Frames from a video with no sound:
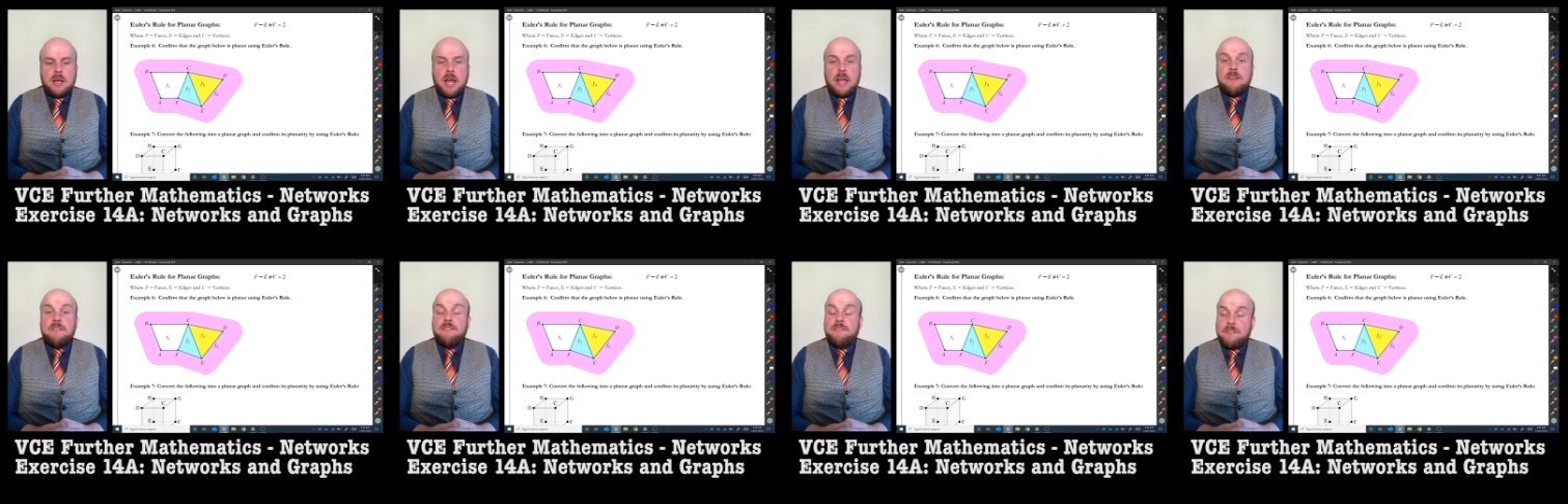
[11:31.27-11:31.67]

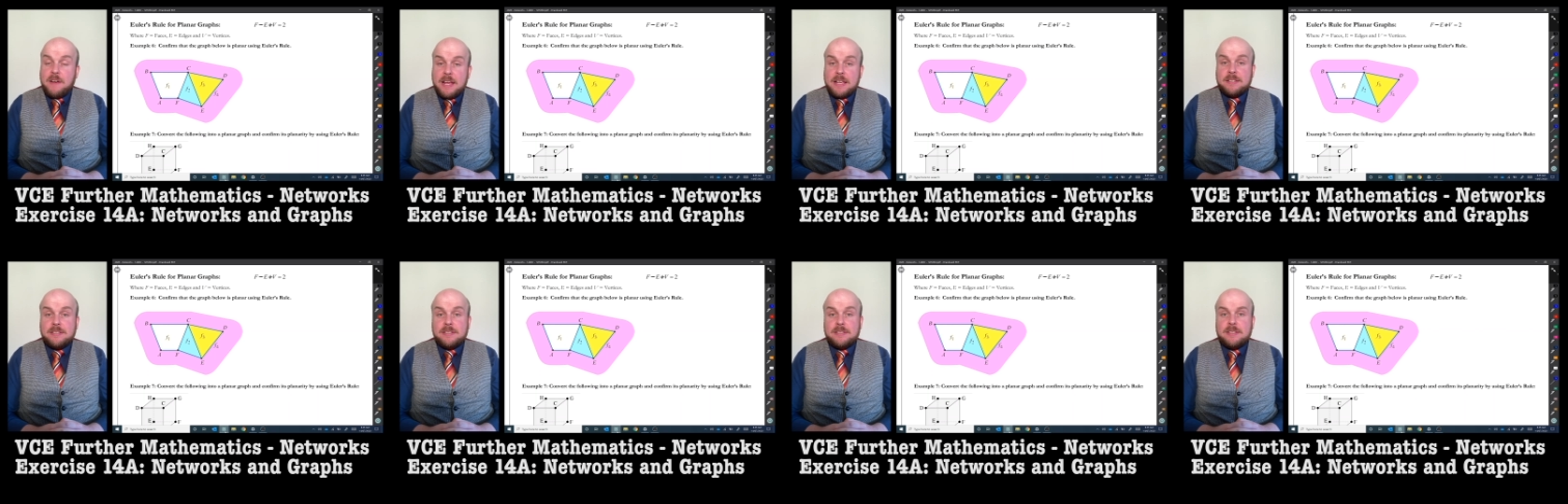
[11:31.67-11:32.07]
A
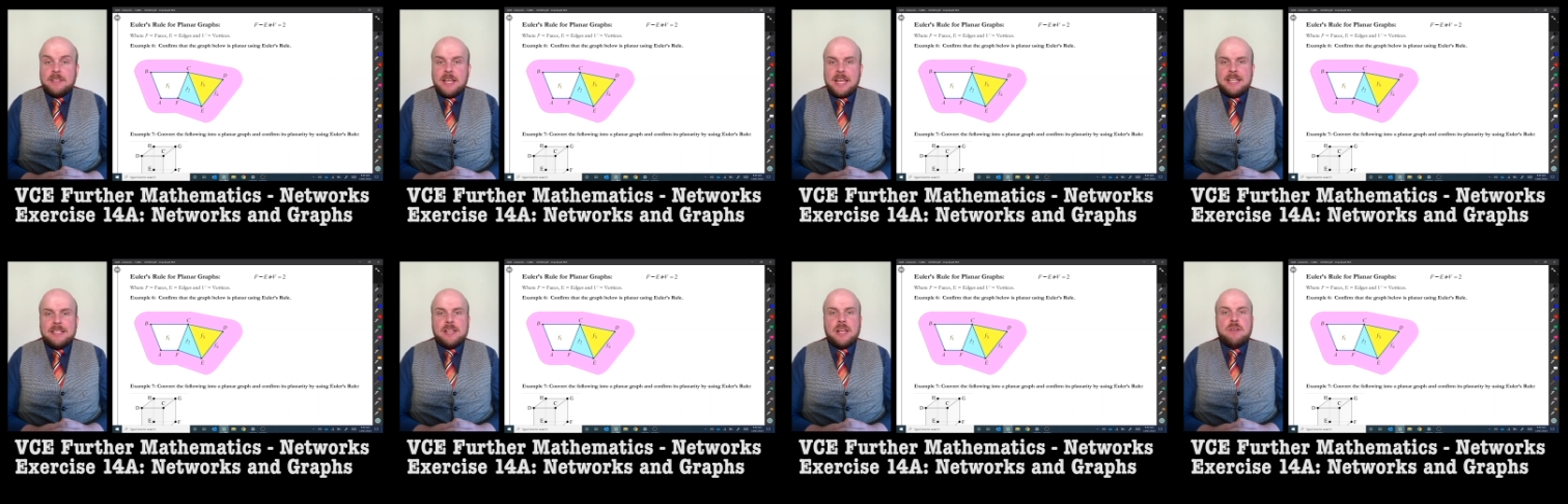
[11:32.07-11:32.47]
face
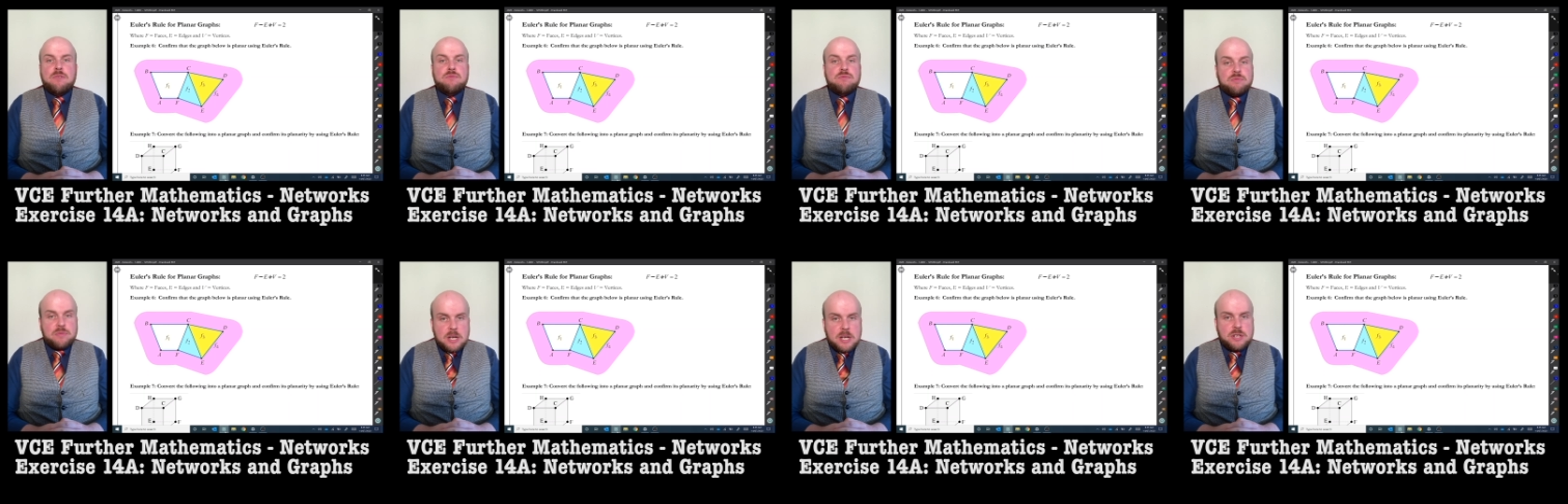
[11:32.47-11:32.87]
is a
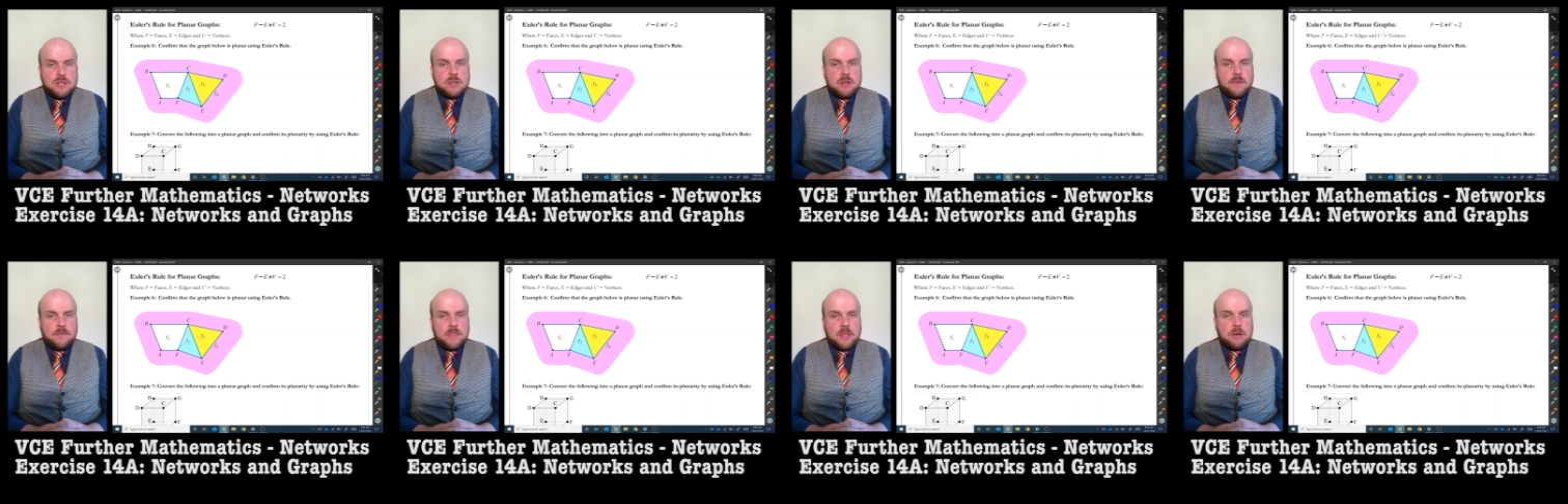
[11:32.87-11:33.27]

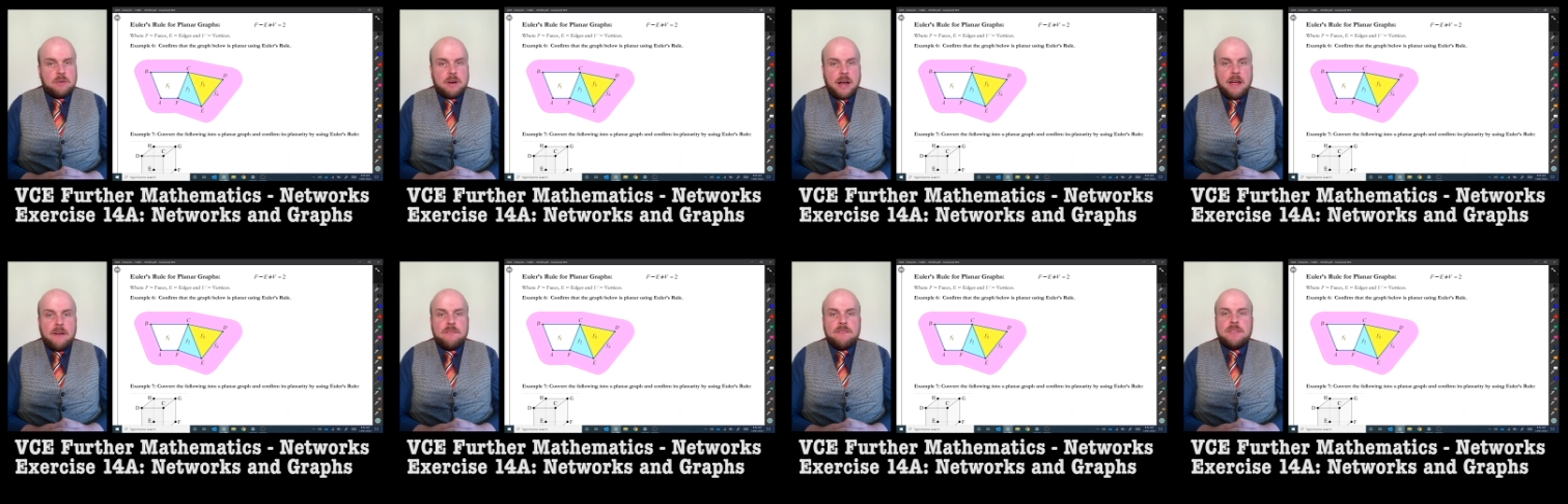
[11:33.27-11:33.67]
region of the
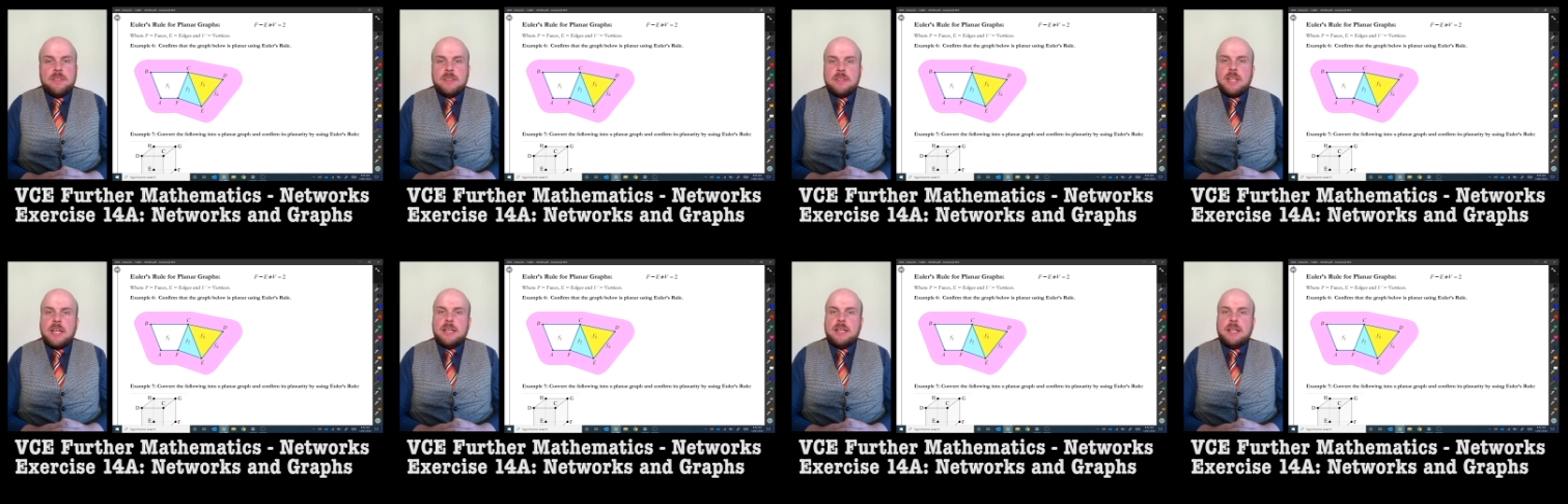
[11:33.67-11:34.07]
graph
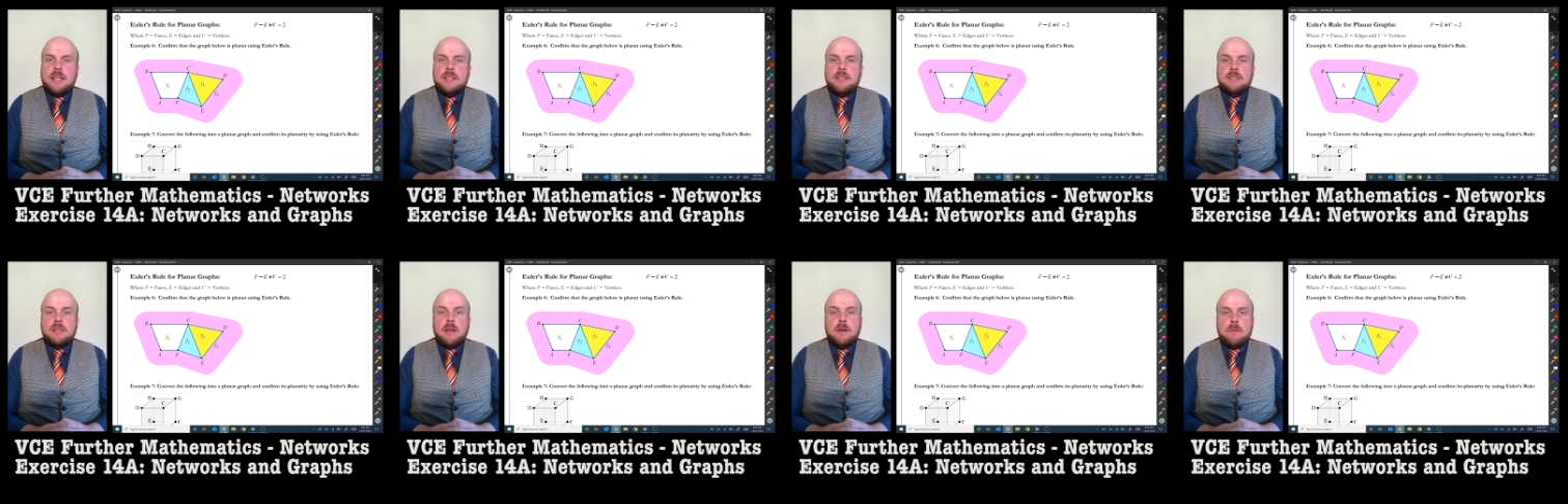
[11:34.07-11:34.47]
that
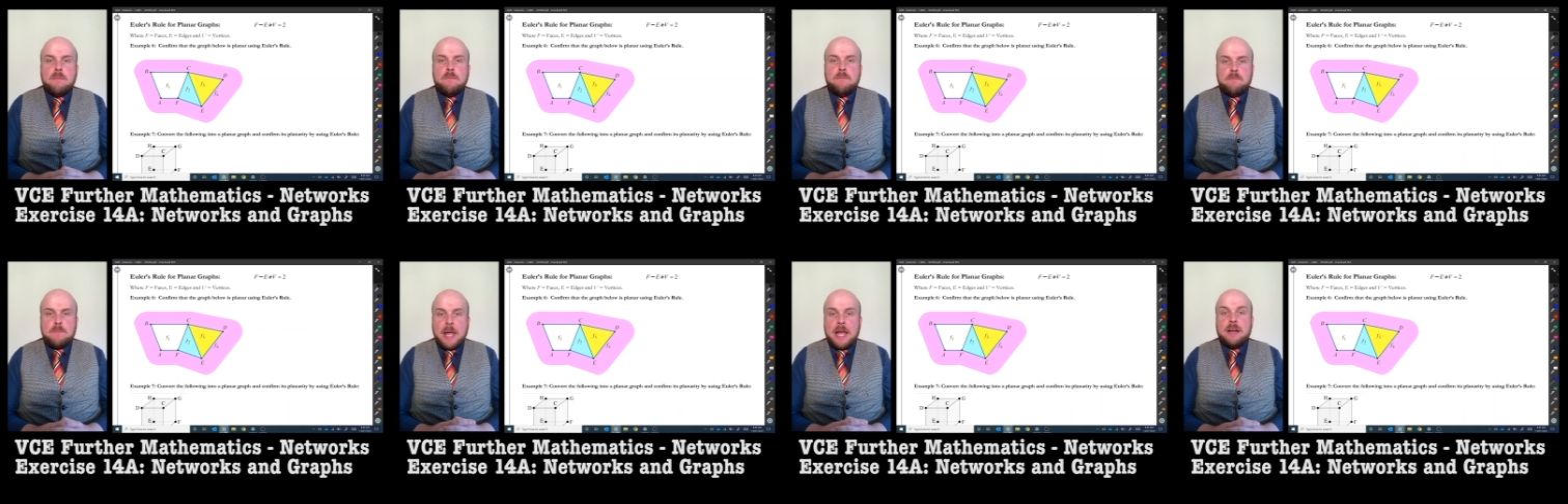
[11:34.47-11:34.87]
is
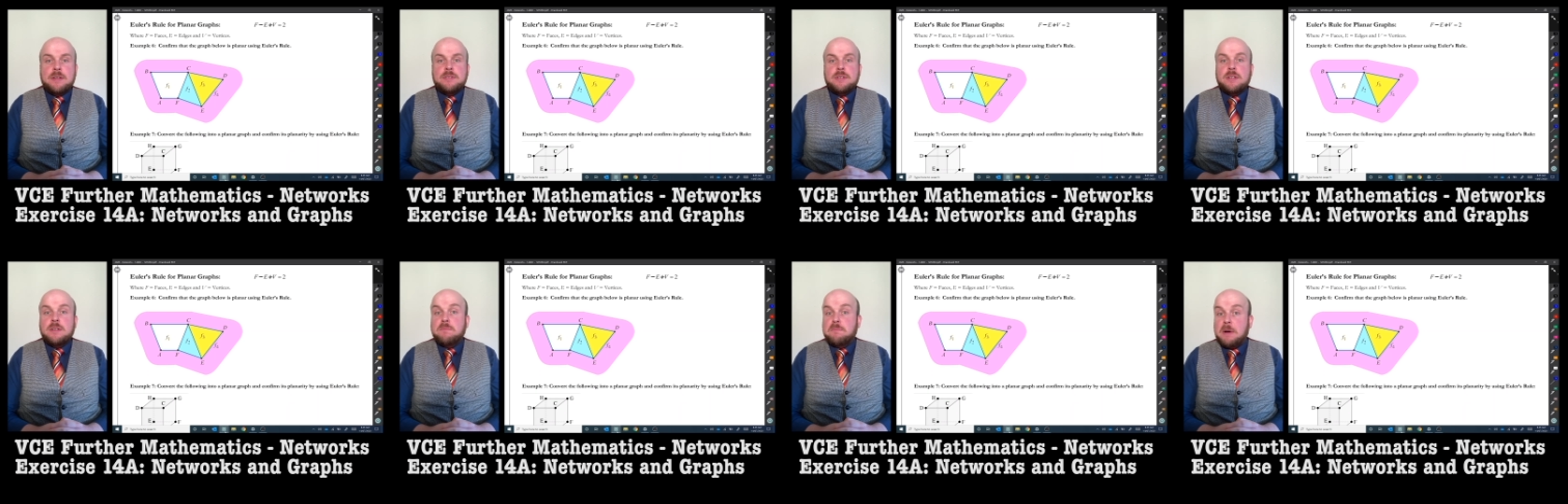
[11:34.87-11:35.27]

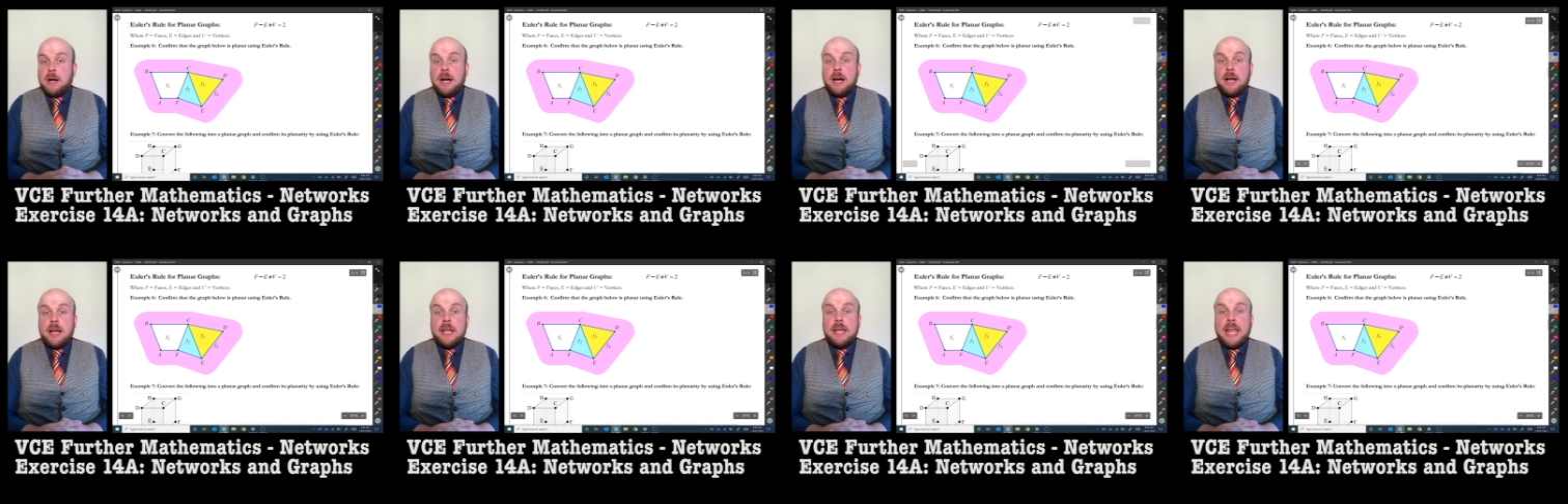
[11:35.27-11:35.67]
bounded
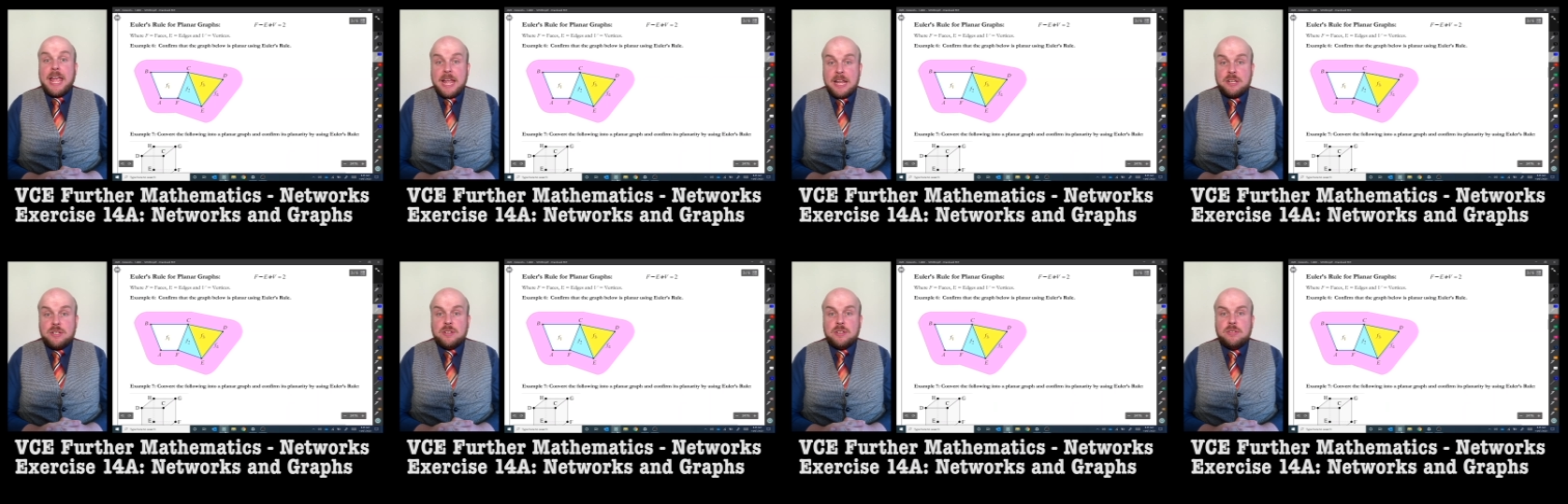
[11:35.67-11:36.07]
by
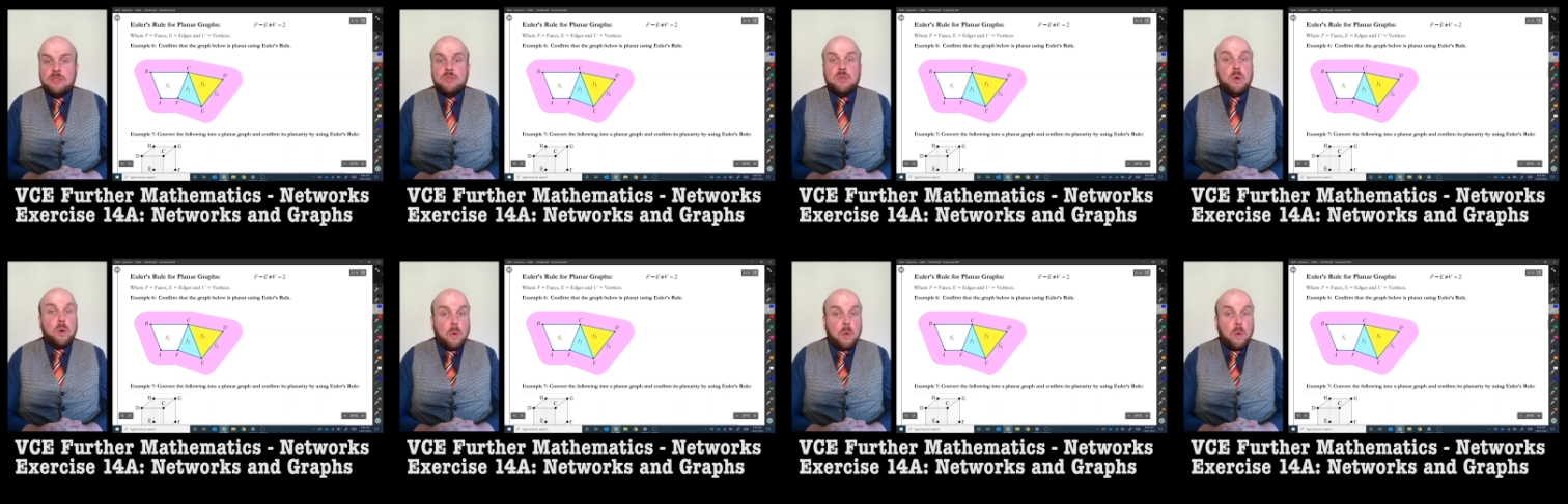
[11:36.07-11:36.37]
edges,